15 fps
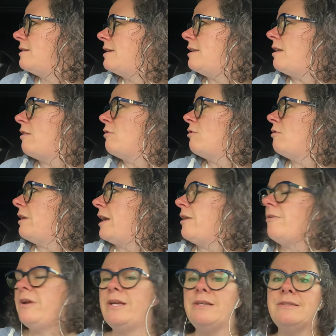in other
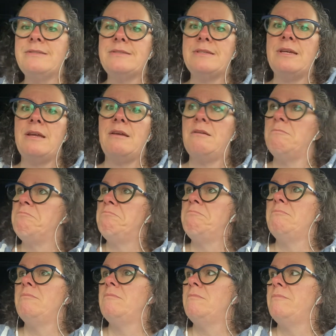areas
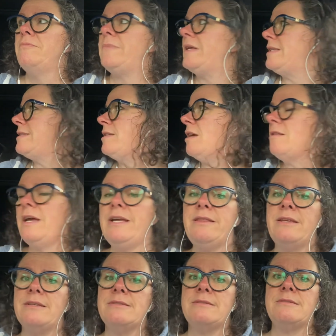it's not like
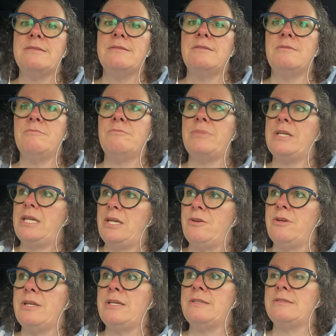this, but
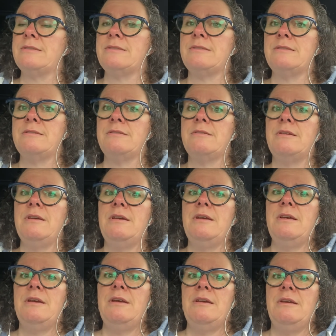here it is.
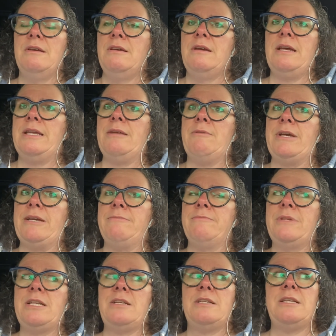Anyway,
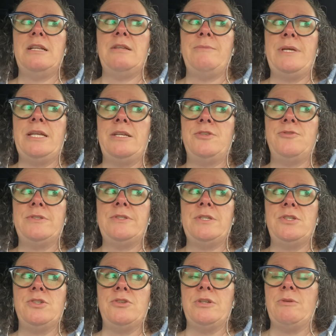it'll be an
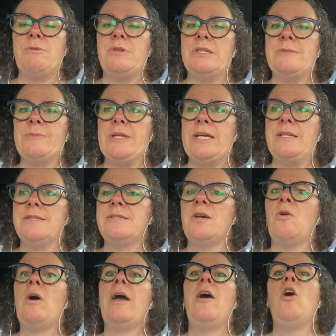interesting journey with this plant.
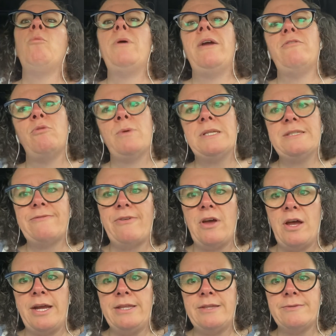So I hope everyone's
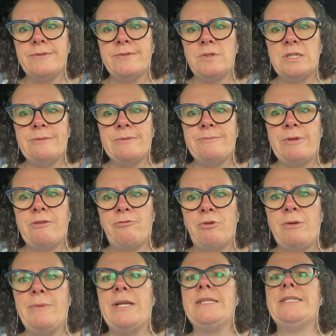fine. This is only supposed to be
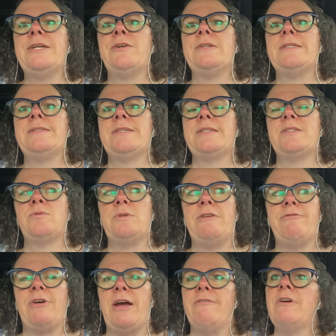3 minutes. Here it is,
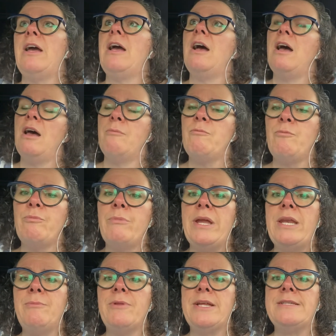6:25.
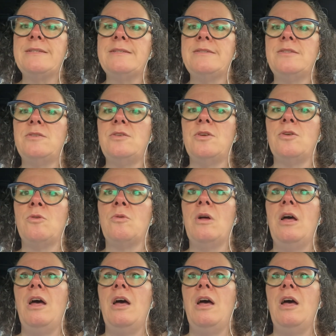Many blessings to you.